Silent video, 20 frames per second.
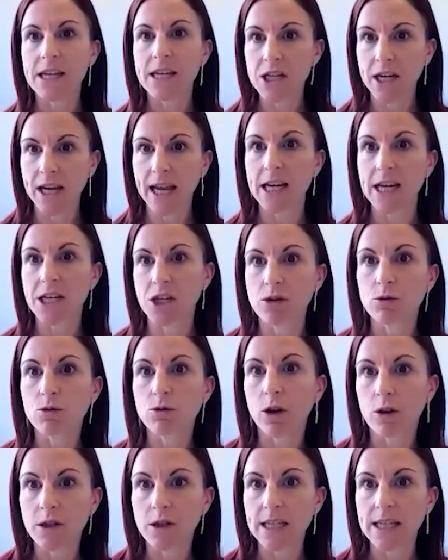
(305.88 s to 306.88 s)
educational
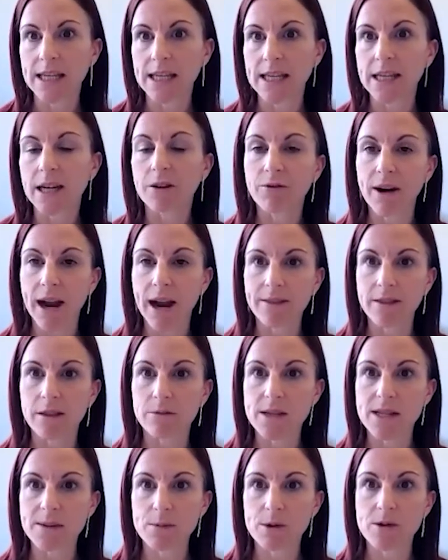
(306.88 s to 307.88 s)
content around the
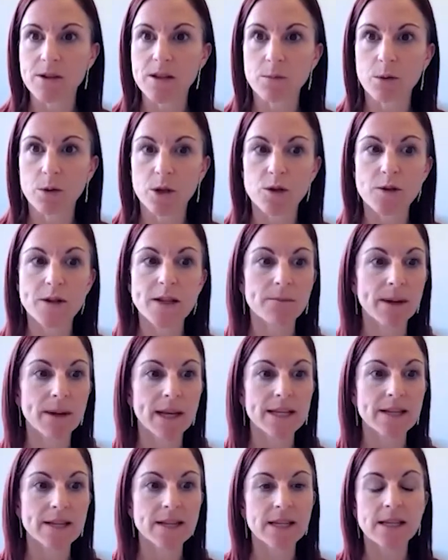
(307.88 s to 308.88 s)
responsible use of
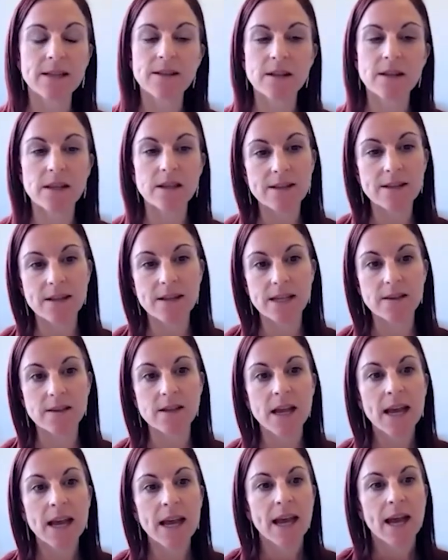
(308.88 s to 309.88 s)
medicine. So this is
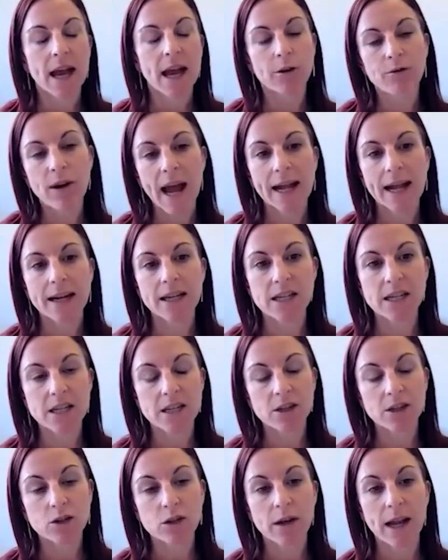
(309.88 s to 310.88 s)
around
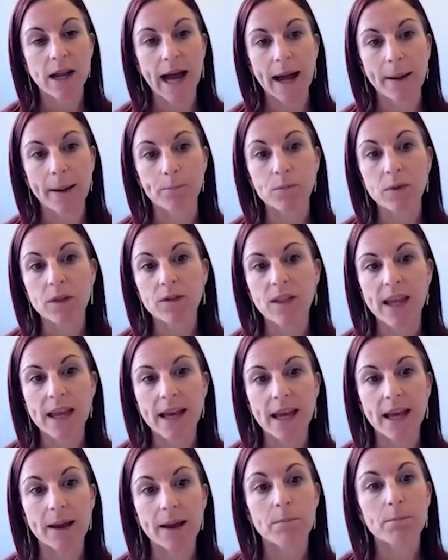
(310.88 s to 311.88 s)

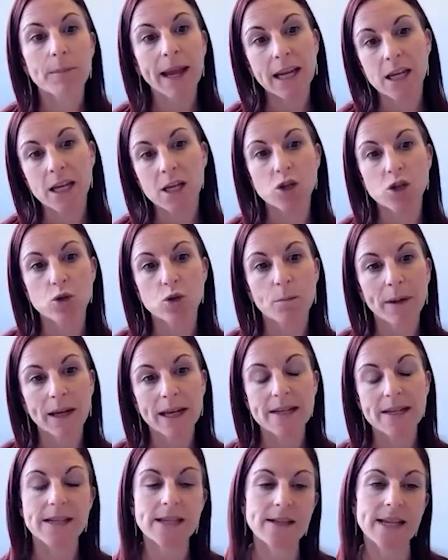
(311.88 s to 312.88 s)
making sure
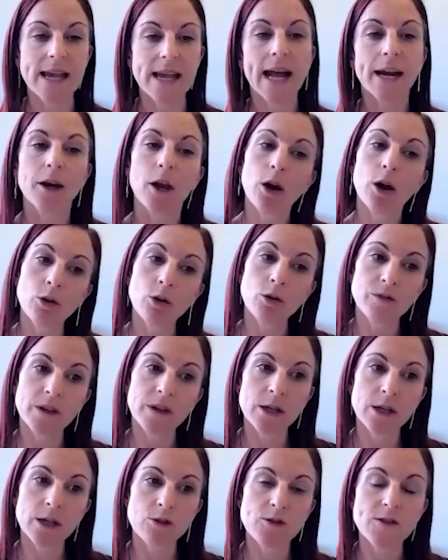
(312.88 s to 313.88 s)
medicines aren't
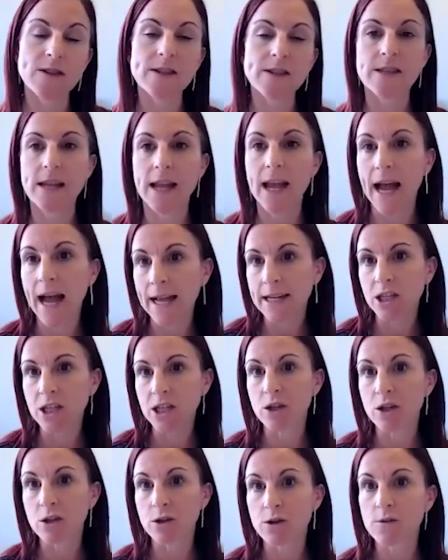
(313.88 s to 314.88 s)
overused,
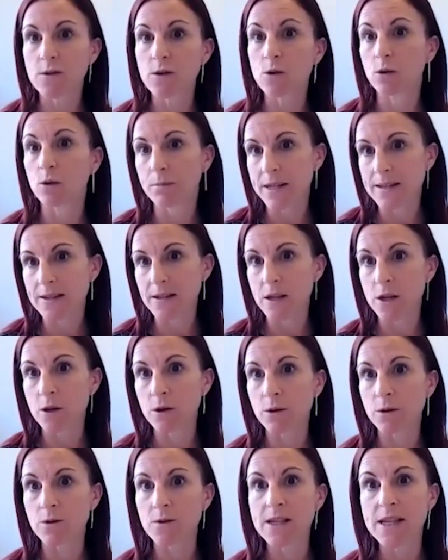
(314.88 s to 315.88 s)
underused or
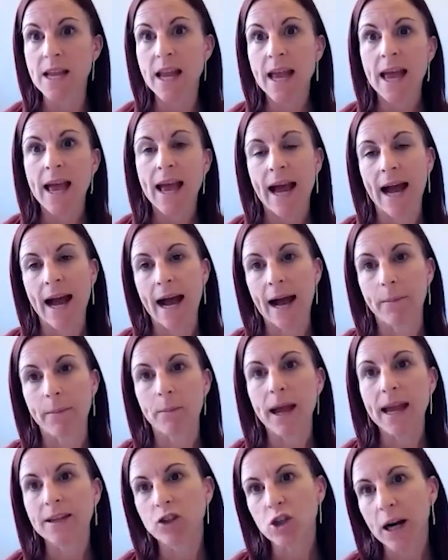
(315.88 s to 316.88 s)
misused,
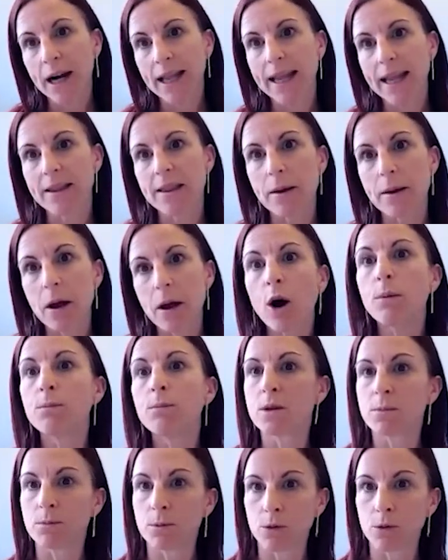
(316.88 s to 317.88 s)
and trying to get the
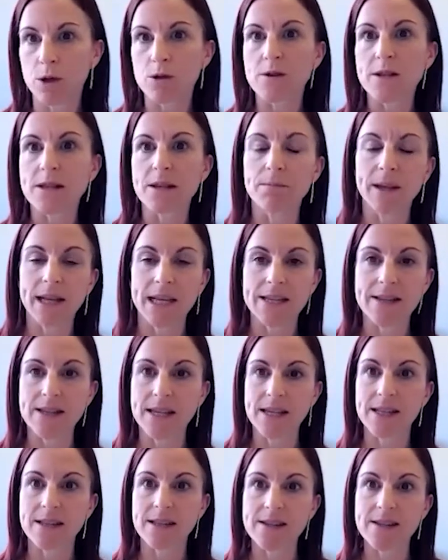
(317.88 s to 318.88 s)
optimal use of
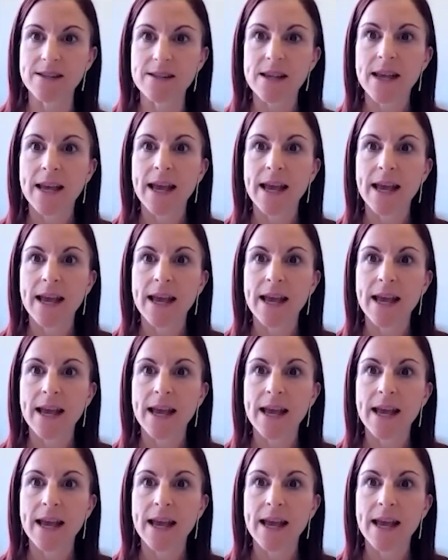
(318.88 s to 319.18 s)
medicines